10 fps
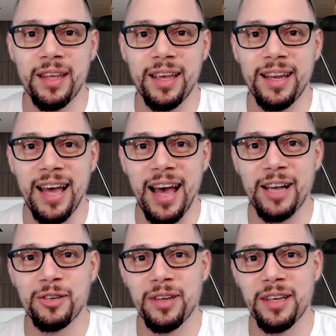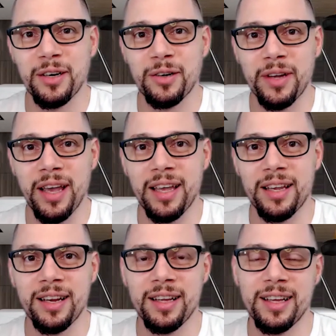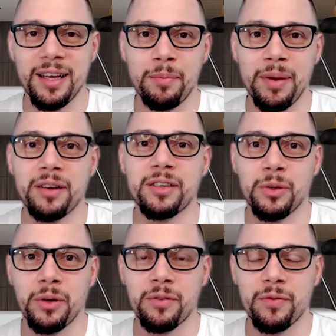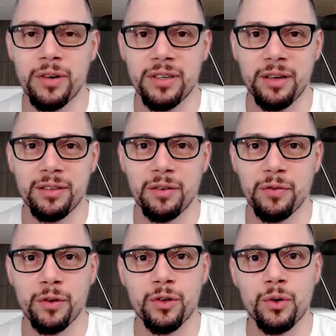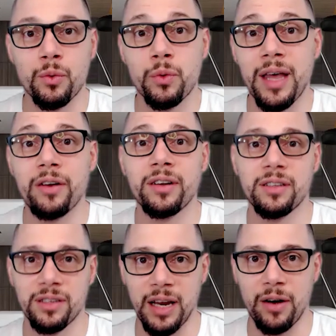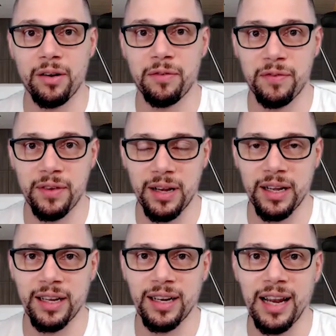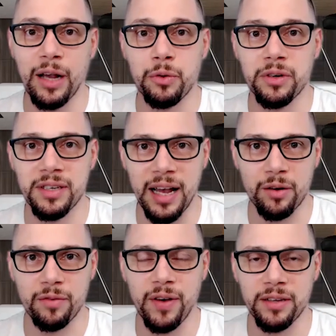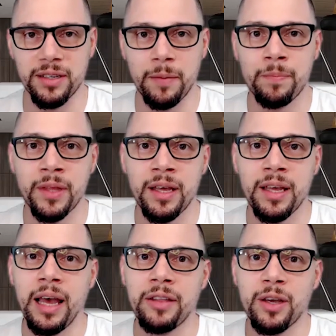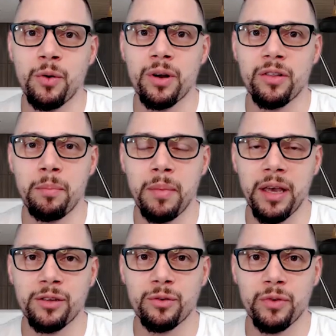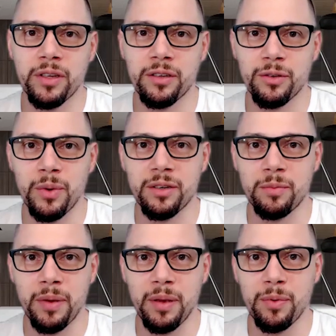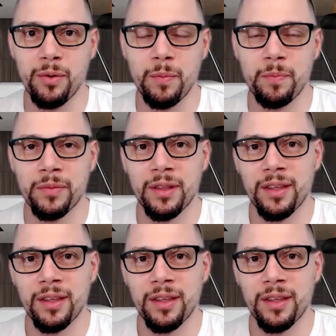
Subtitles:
and actually create a better situation for ourselves in the future without necessarily feeling like we're sacrificing. I think one of the major reasons why some people